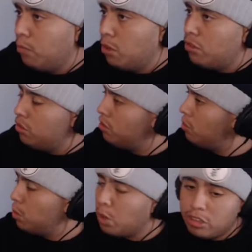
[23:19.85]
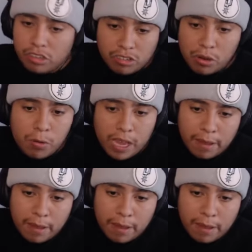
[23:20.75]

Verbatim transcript: Which is, which is two game